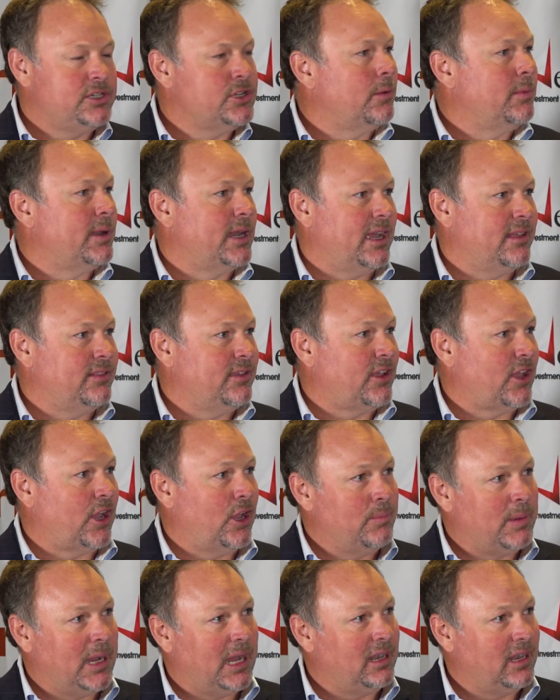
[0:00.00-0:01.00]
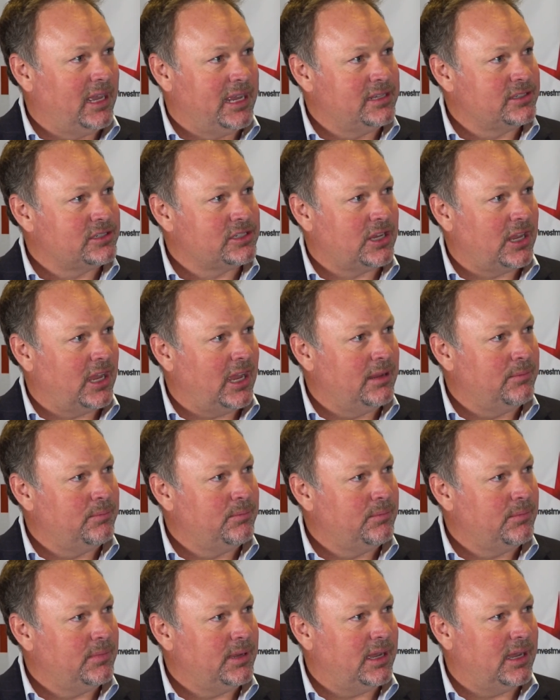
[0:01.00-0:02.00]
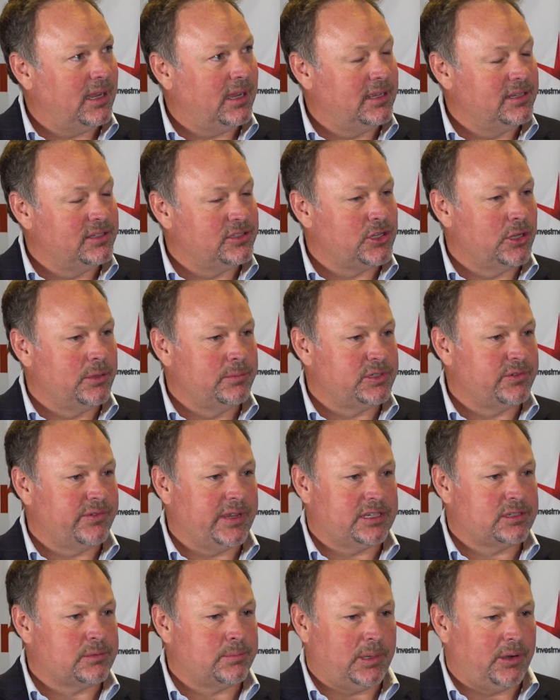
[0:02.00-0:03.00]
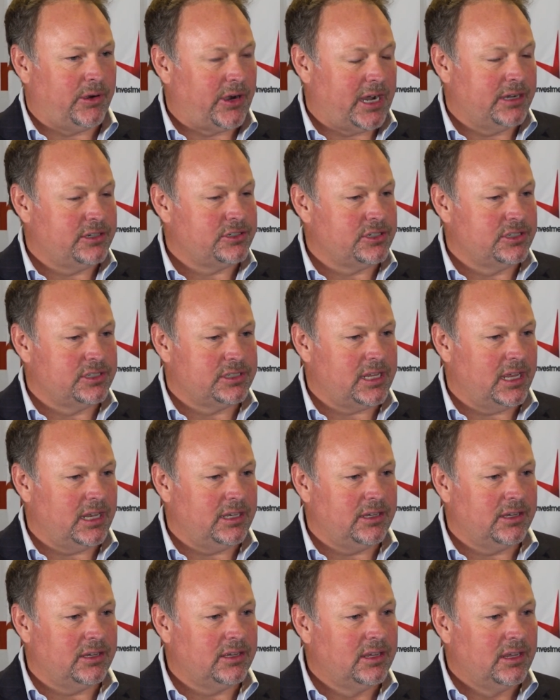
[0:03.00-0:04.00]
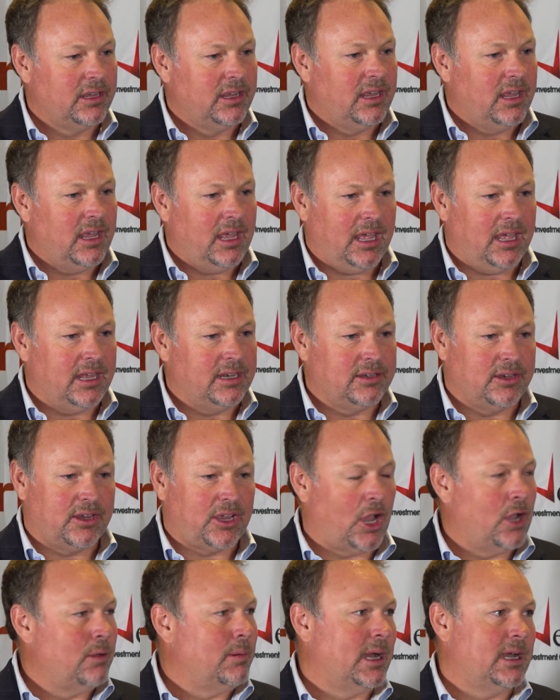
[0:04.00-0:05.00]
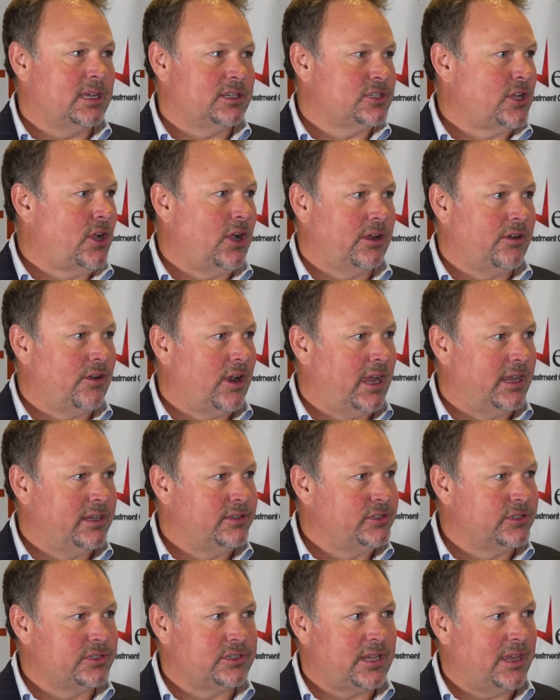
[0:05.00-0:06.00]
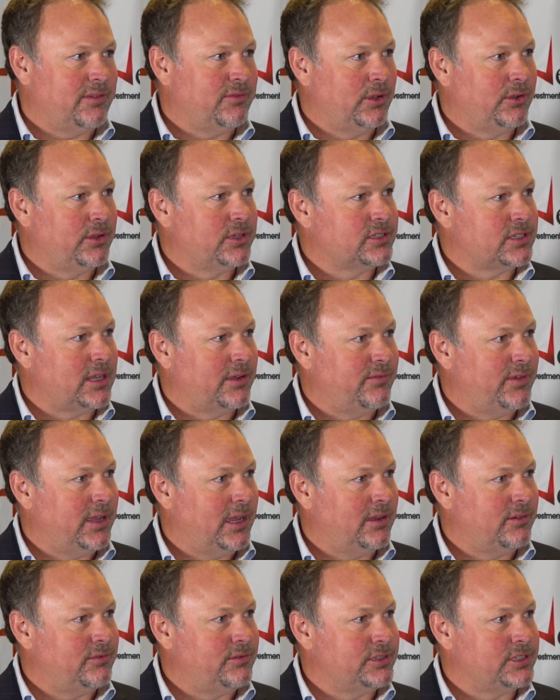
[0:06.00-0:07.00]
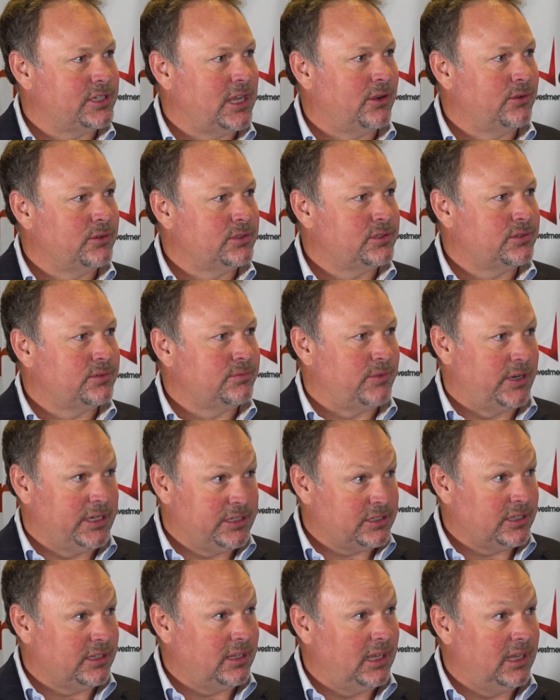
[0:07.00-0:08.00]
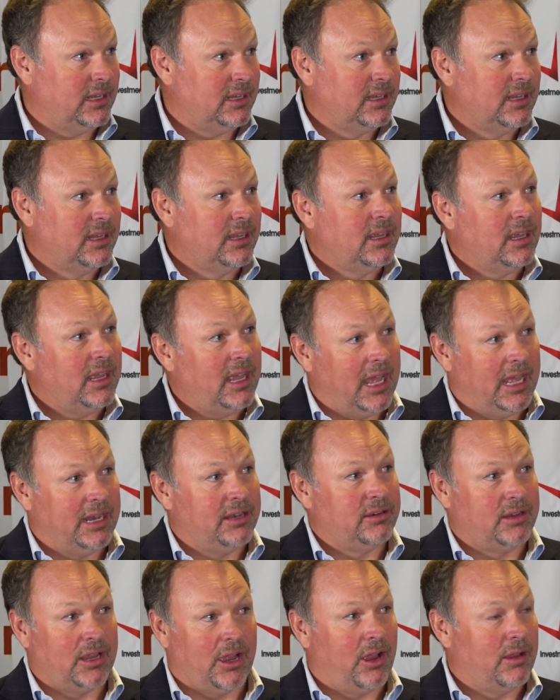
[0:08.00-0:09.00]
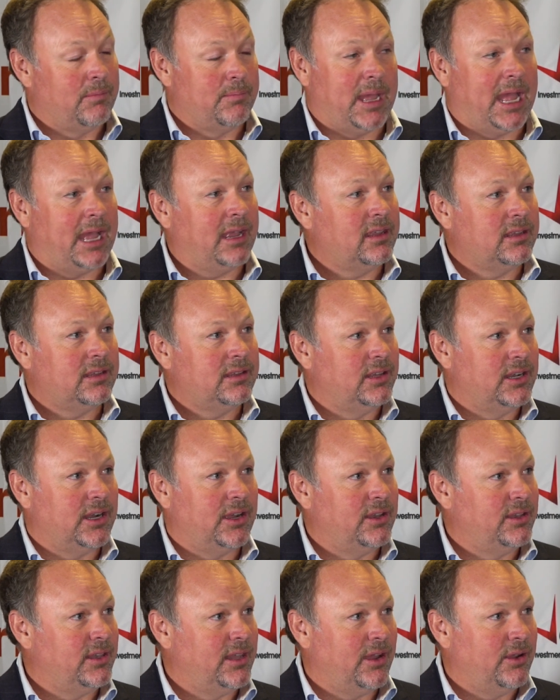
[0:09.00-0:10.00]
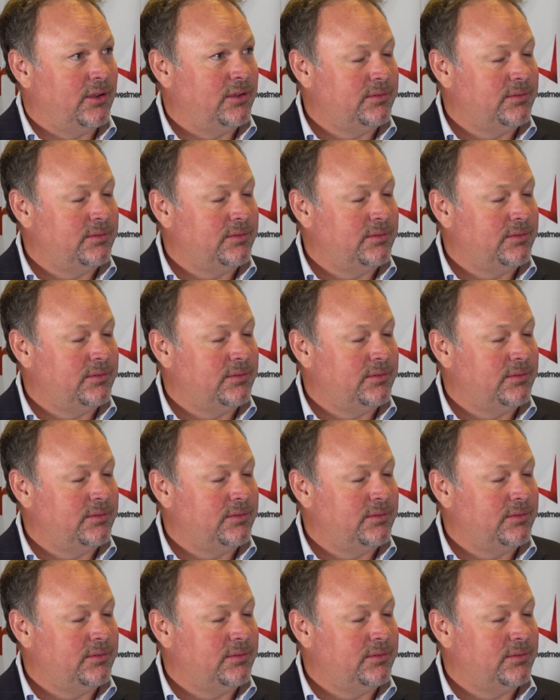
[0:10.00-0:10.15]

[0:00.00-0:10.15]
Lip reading: dominate the Cobar landscape in terms of exploration tenure, and Cobar's high grade. Just have a look at some of our results recently and going back, and